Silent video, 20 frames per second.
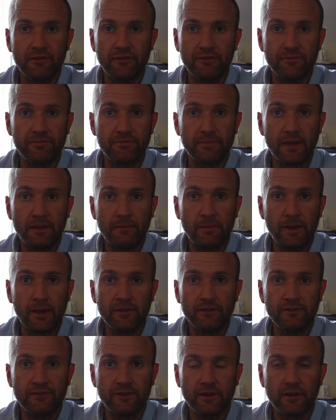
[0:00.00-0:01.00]

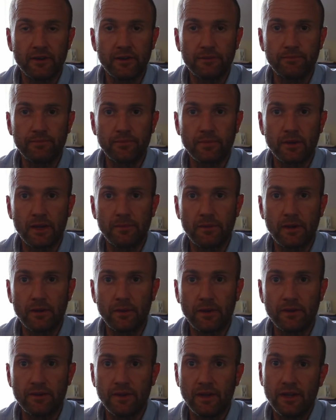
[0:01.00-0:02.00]
have come up
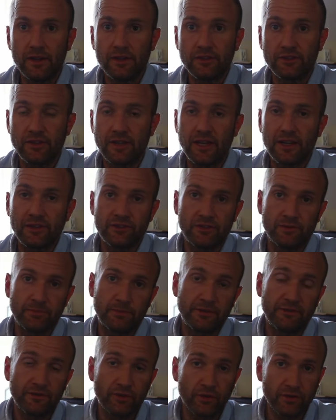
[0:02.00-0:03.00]
with. So that's
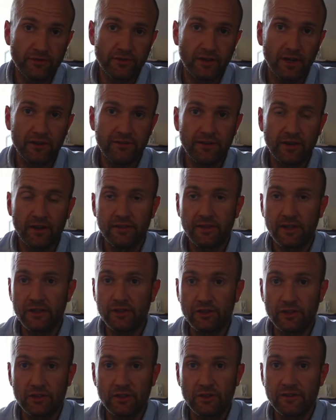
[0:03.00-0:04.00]
before the Viva.
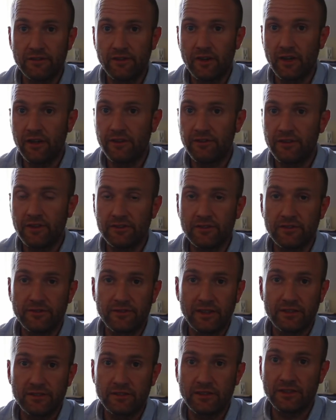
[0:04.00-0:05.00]
Then during the Viva, it's
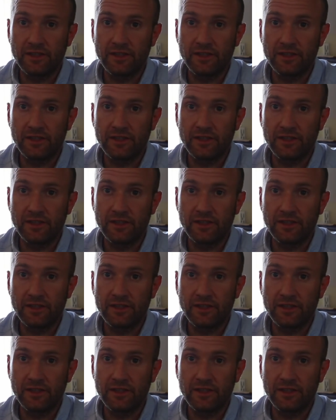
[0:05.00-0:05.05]
the